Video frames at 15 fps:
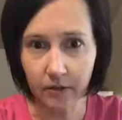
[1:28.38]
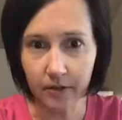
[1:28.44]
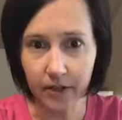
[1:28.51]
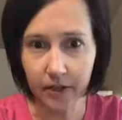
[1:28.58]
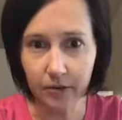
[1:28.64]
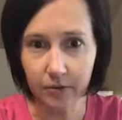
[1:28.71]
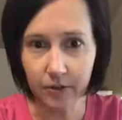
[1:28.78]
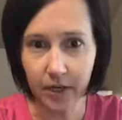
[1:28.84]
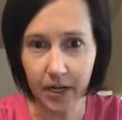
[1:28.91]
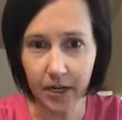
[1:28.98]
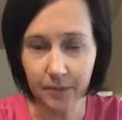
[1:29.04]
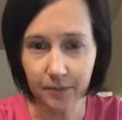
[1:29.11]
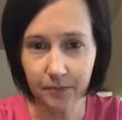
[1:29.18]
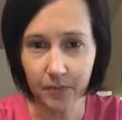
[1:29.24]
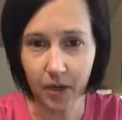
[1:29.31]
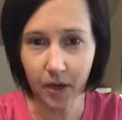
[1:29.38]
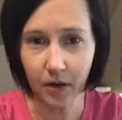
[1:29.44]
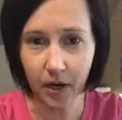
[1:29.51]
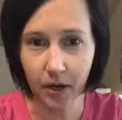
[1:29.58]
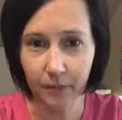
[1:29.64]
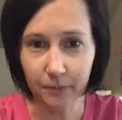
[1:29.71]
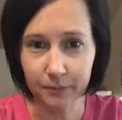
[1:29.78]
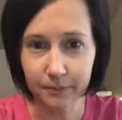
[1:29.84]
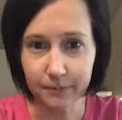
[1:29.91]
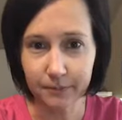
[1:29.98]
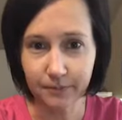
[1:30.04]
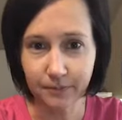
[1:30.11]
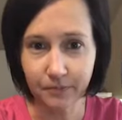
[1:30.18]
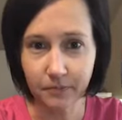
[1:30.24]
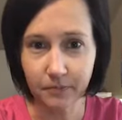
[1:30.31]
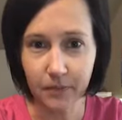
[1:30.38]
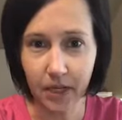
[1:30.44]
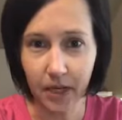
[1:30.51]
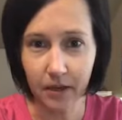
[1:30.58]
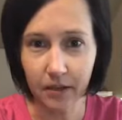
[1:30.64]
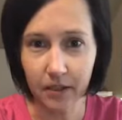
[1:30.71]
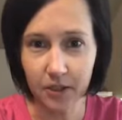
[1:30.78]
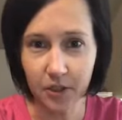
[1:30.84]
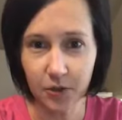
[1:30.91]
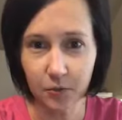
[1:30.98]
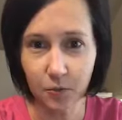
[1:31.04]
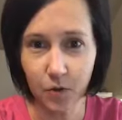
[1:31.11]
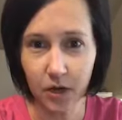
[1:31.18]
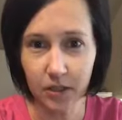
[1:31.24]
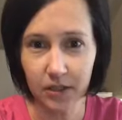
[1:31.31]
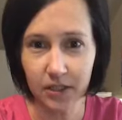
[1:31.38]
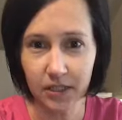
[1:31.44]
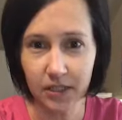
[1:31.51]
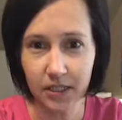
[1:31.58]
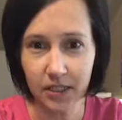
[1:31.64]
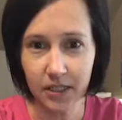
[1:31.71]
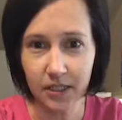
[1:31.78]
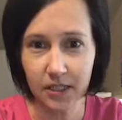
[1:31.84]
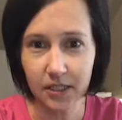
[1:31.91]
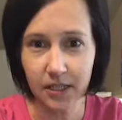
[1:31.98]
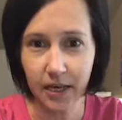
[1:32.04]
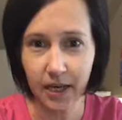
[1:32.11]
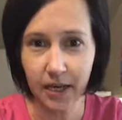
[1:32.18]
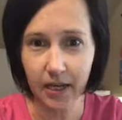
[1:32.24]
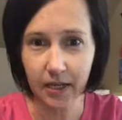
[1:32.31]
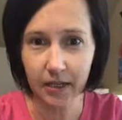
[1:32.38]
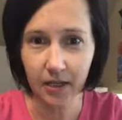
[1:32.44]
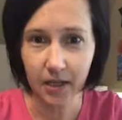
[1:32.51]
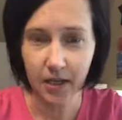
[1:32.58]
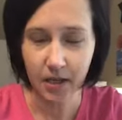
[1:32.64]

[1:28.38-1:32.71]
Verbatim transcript: around, right? Okay. Yeah, because you want to see this sign